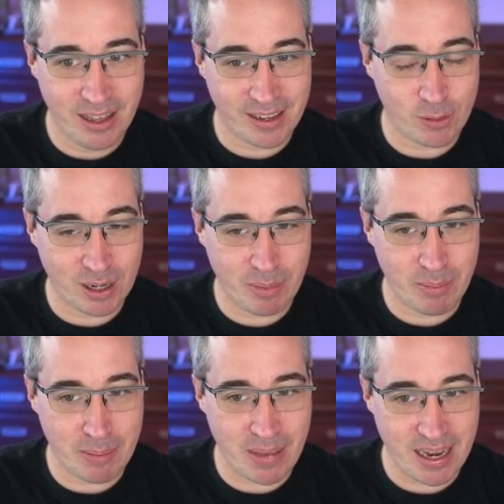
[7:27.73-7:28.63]
like when I'm in
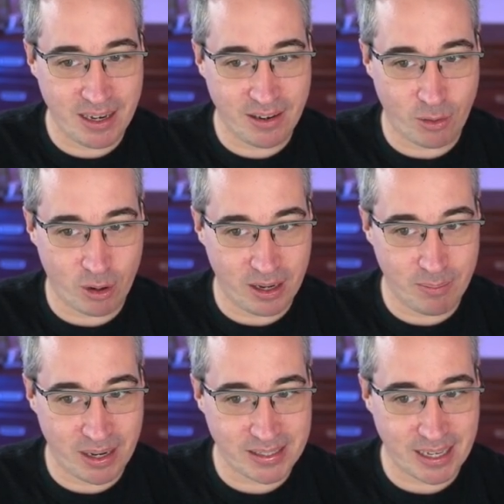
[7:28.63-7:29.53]
my main or in
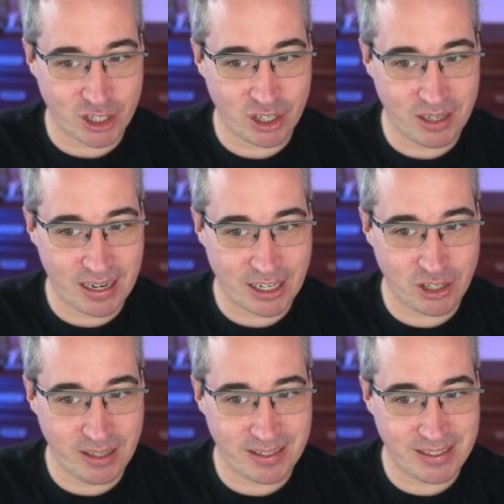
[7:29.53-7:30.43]
my section, it
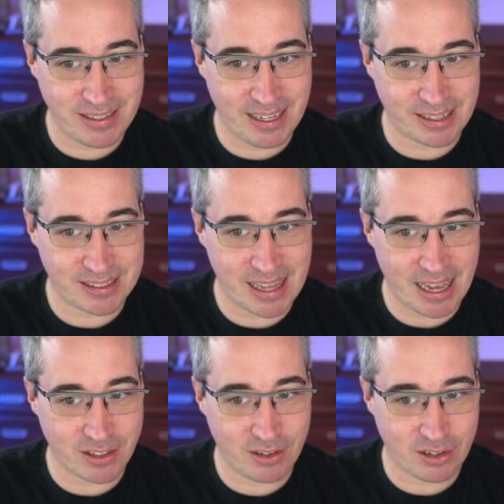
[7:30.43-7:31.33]
actually sticks
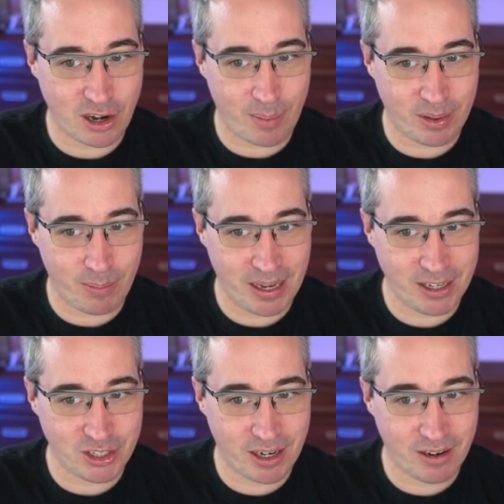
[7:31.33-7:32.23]
that to the top of the
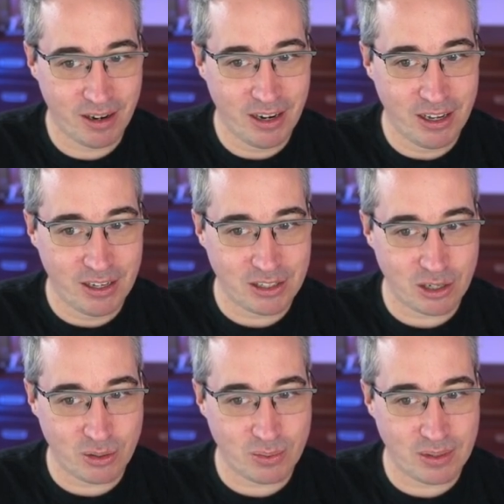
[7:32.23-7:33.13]
page there.
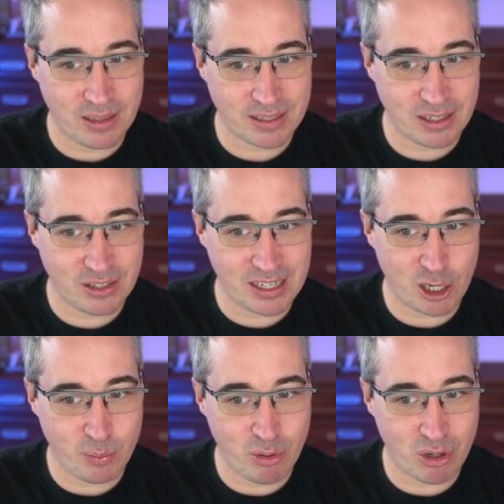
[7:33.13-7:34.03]
So this can just
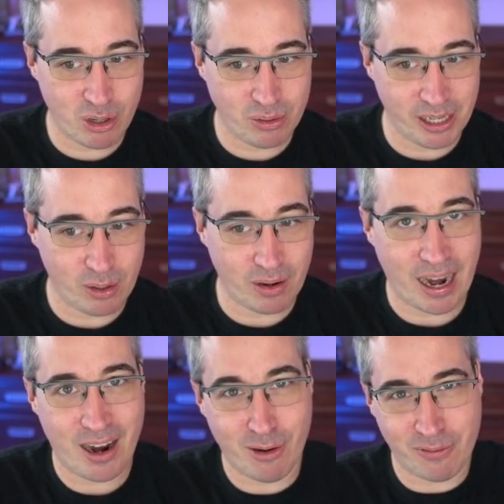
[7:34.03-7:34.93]
help you know like
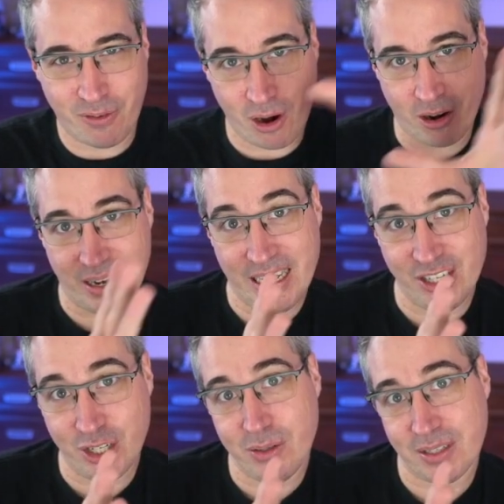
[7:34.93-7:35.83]
how far
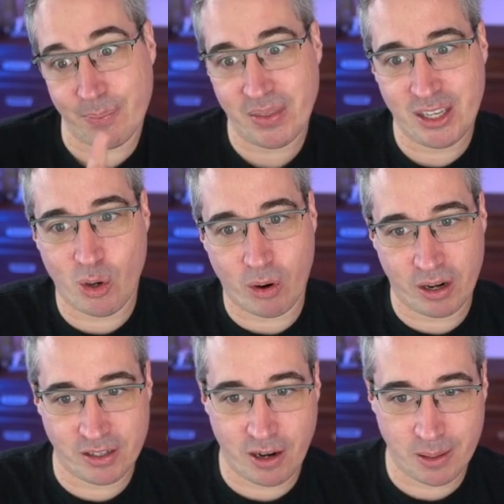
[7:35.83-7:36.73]
into something you are
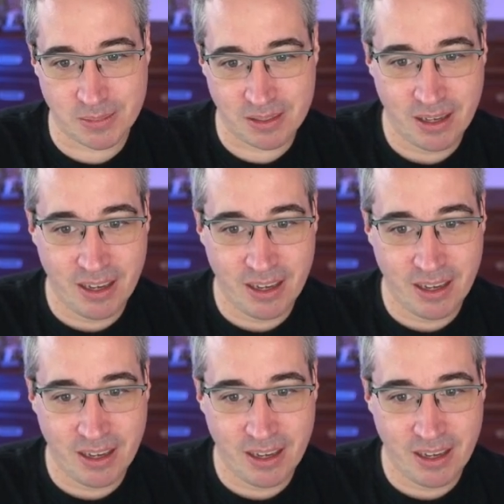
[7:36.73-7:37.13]
at times.